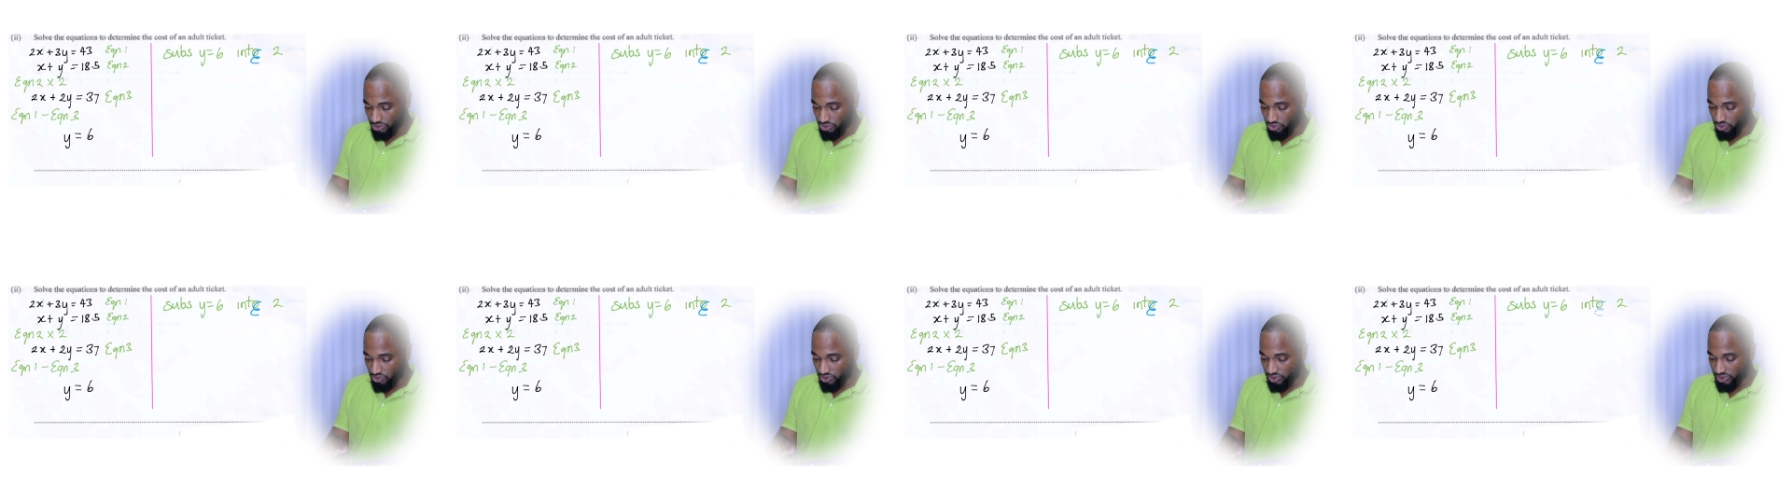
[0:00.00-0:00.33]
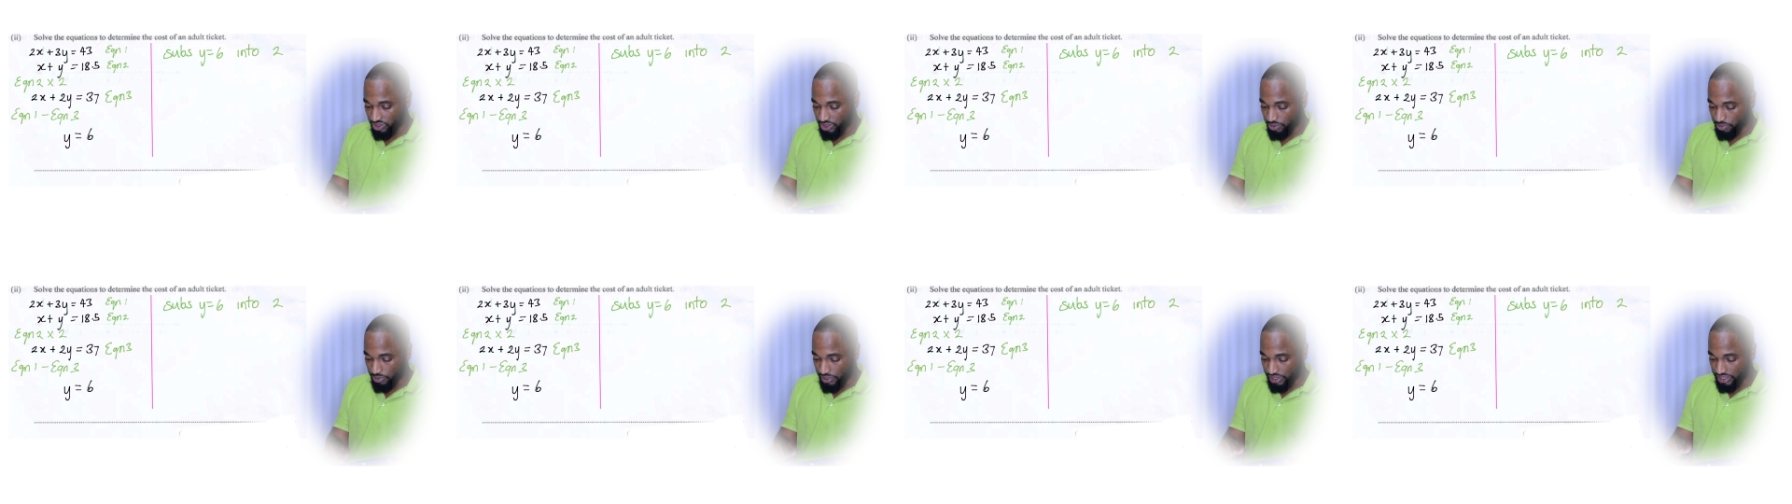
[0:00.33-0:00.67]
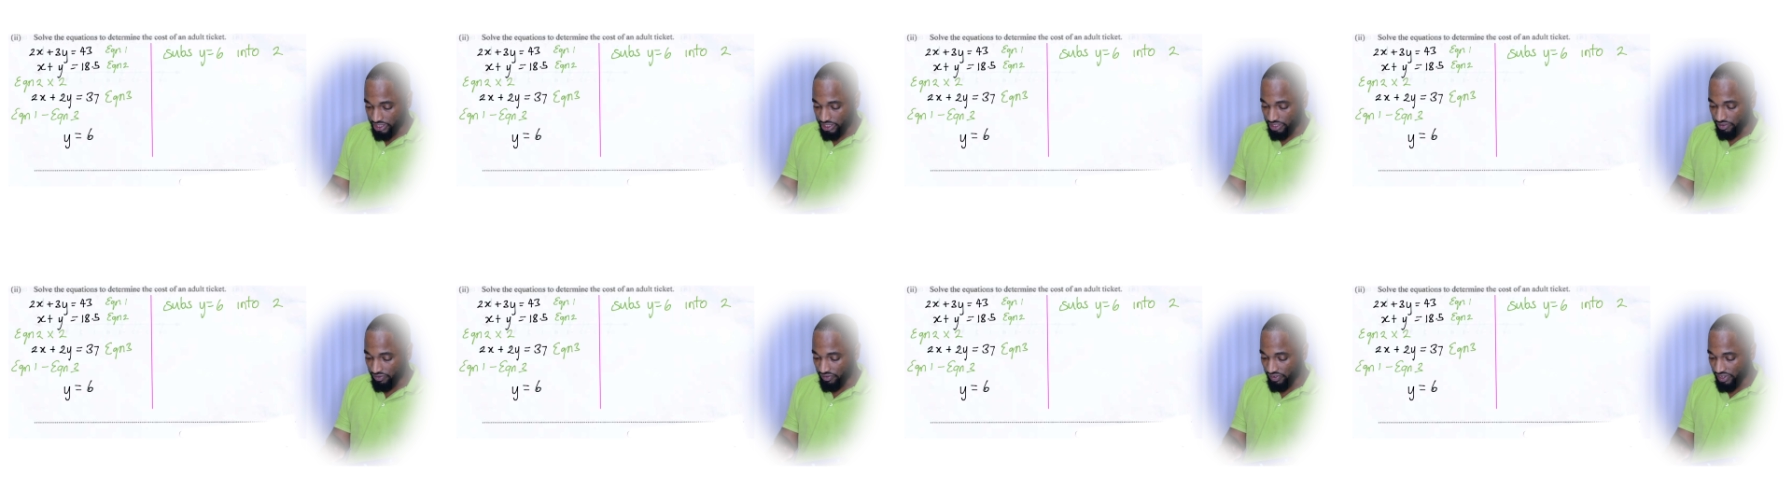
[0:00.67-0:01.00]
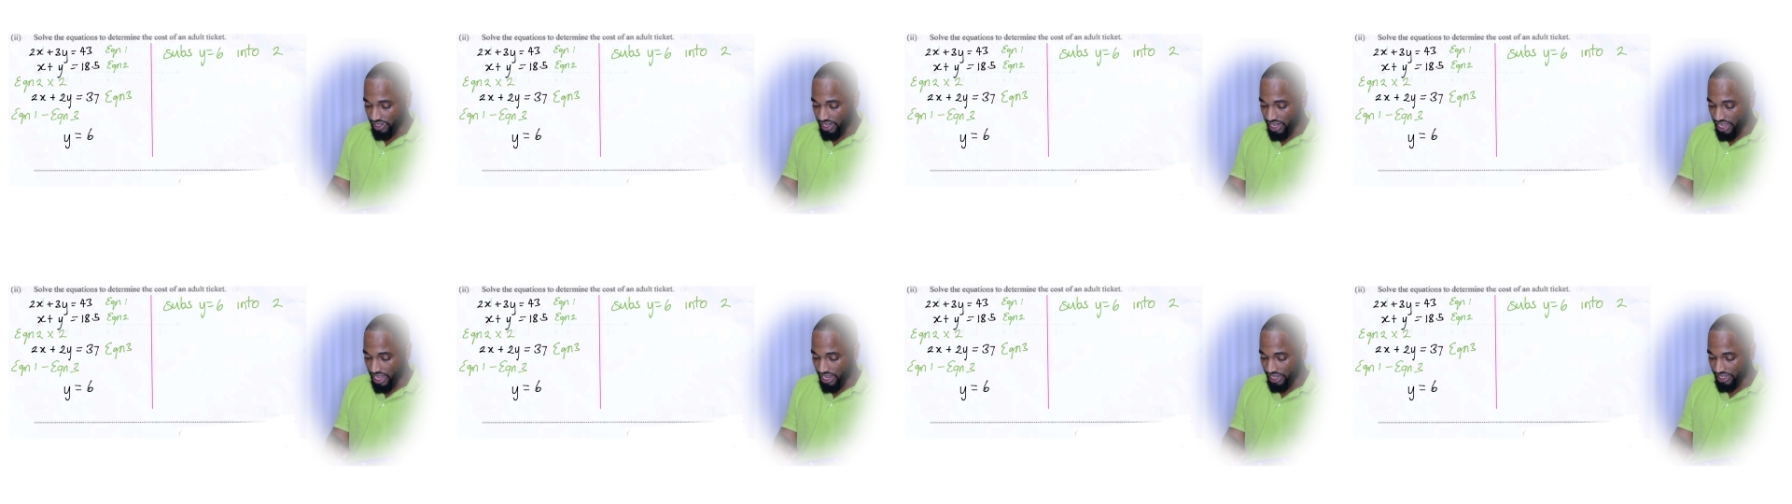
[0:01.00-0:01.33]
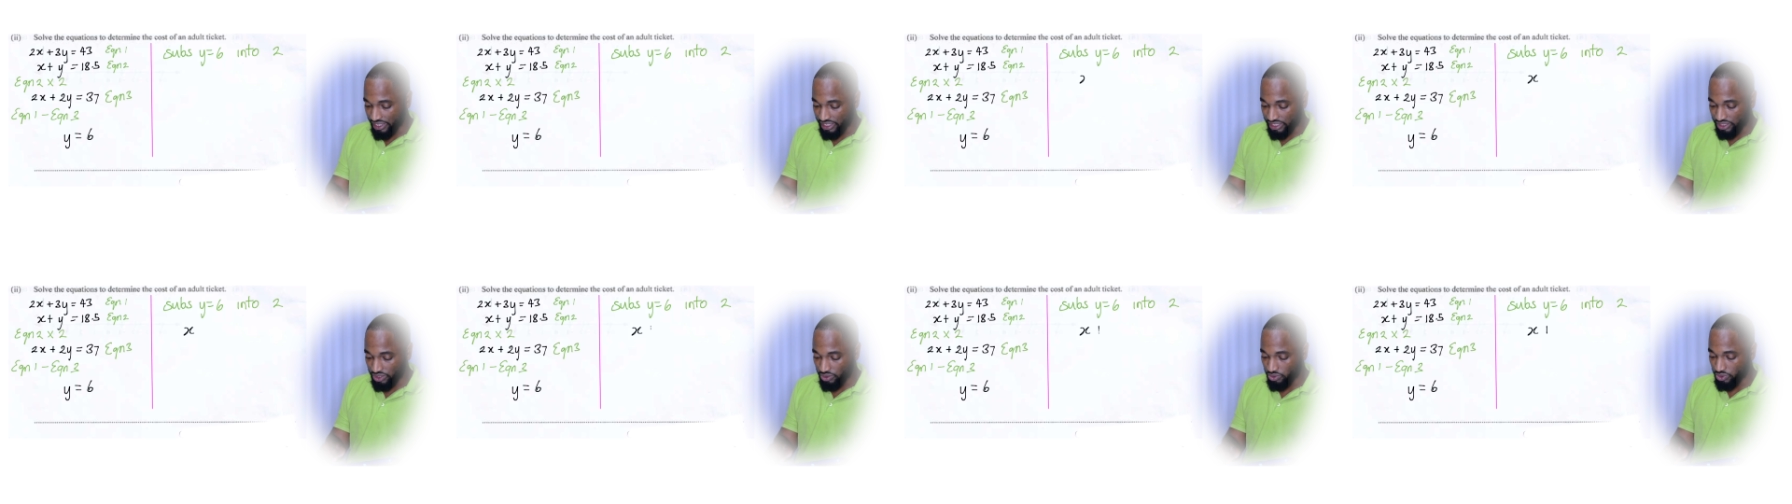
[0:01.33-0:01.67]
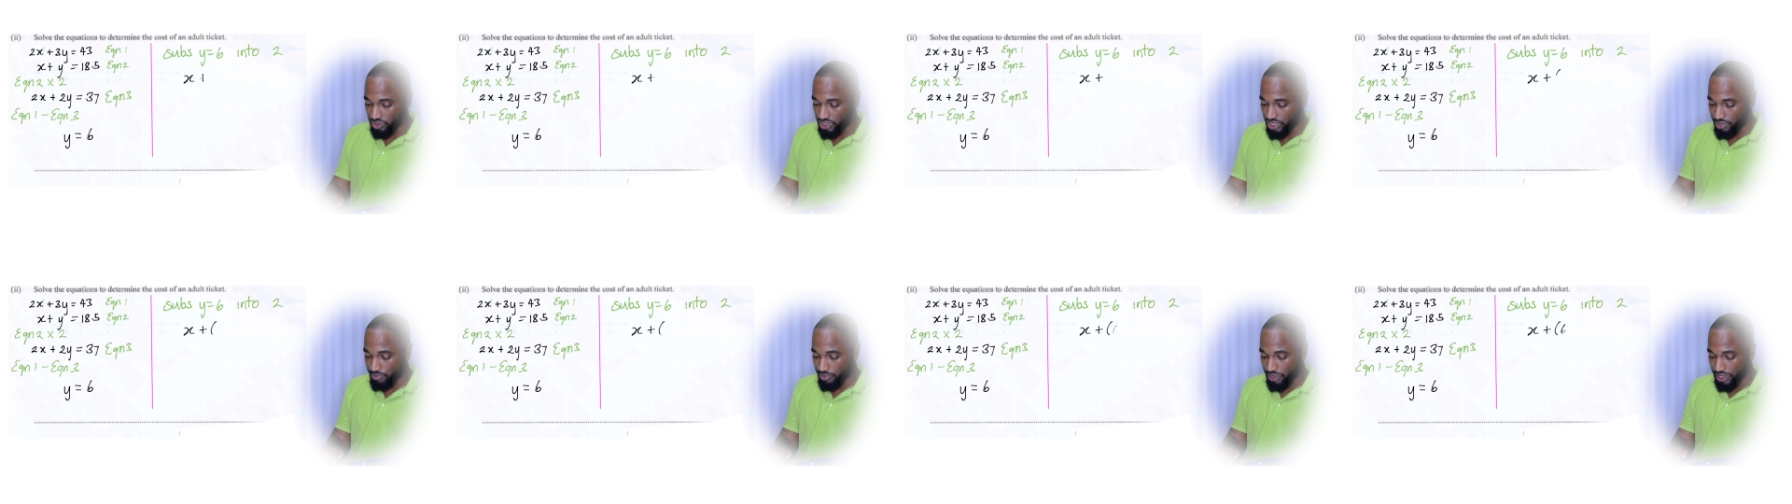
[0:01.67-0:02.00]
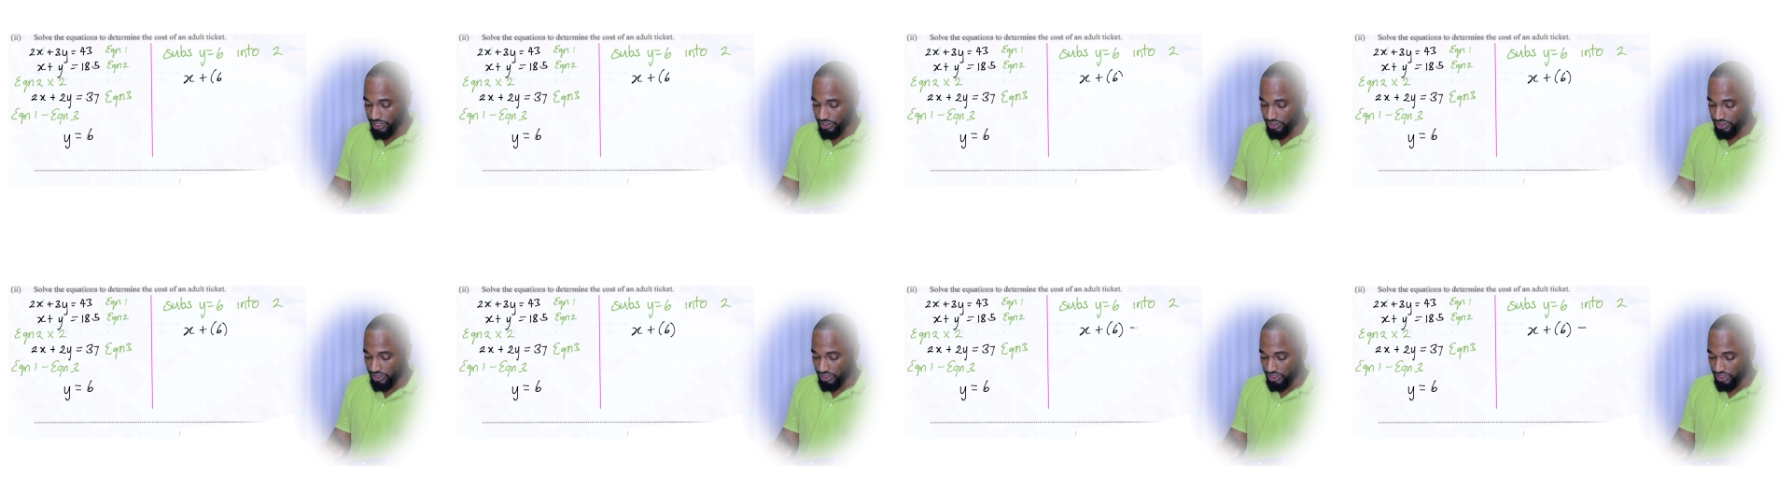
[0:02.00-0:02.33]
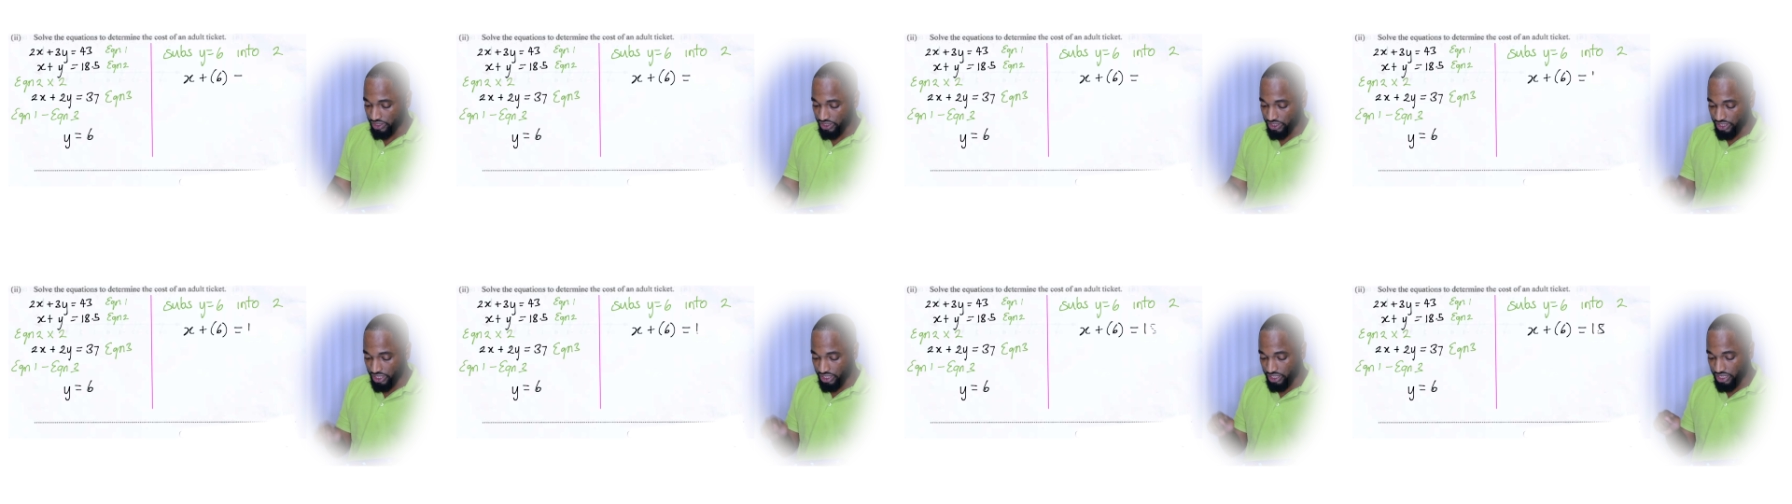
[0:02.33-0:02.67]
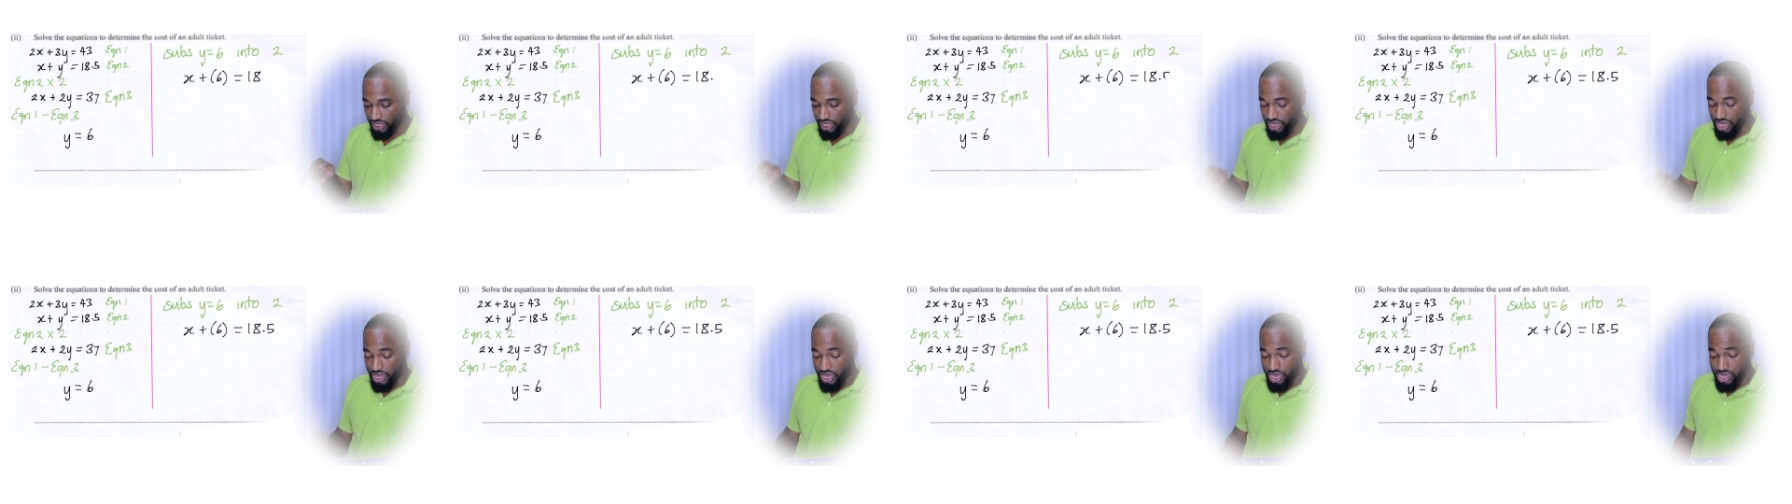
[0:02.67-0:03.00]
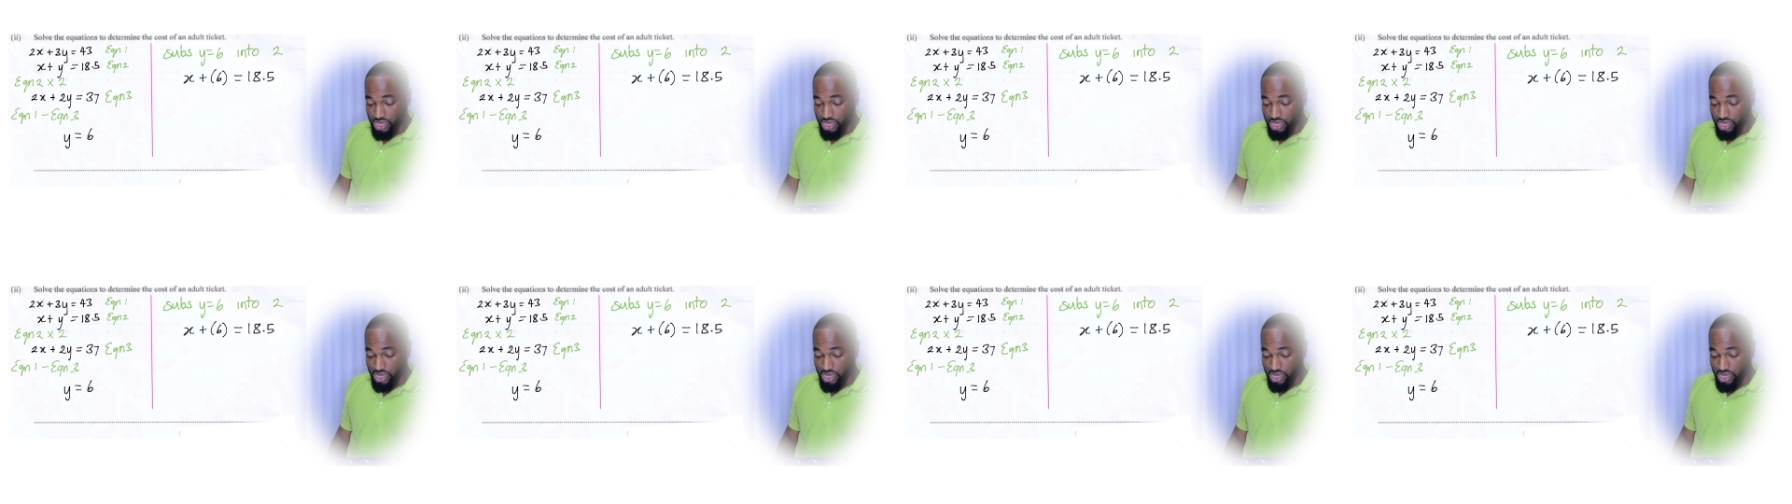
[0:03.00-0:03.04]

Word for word: No space there for line. Just use the imagination.